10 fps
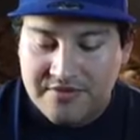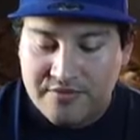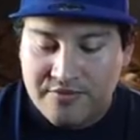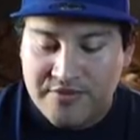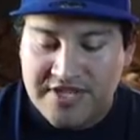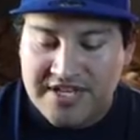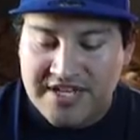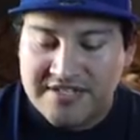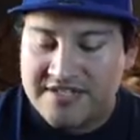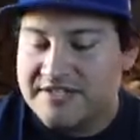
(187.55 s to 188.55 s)
Really
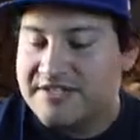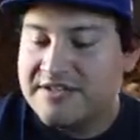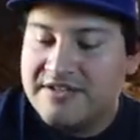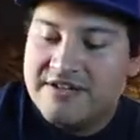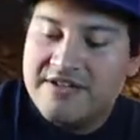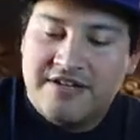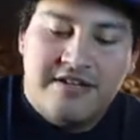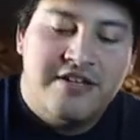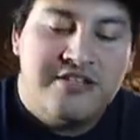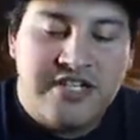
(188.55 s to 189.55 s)
nice.
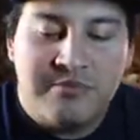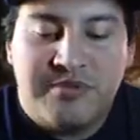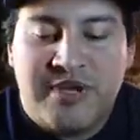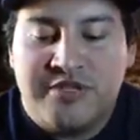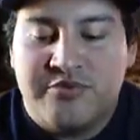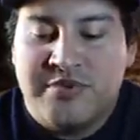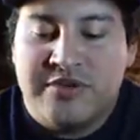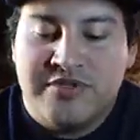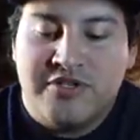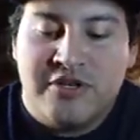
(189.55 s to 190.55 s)
Champions Path was
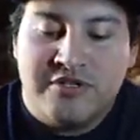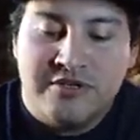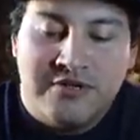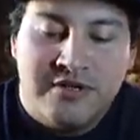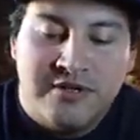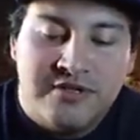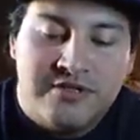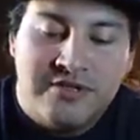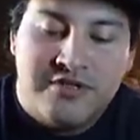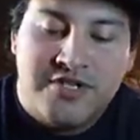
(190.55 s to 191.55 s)
better with the charger.
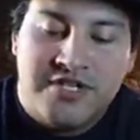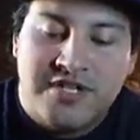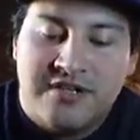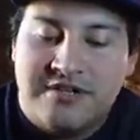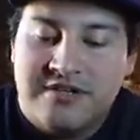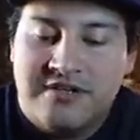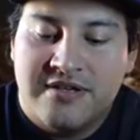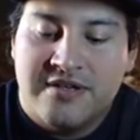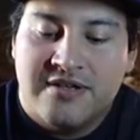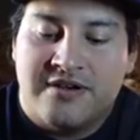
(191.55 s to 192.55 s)
Just saying.
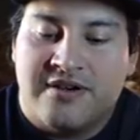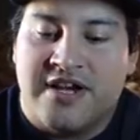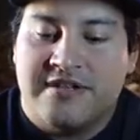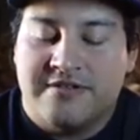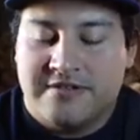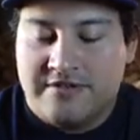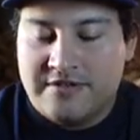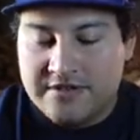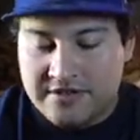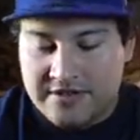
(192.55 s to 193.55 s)
Alright.
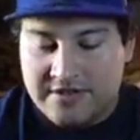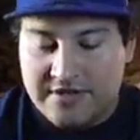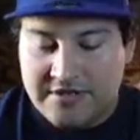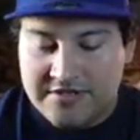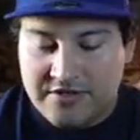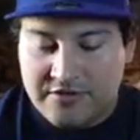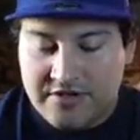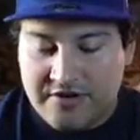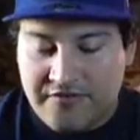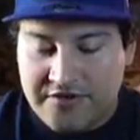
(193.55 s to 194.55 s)
Here's a code
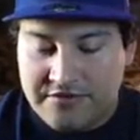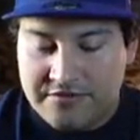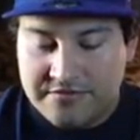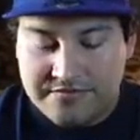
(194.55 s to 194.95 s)
card for you.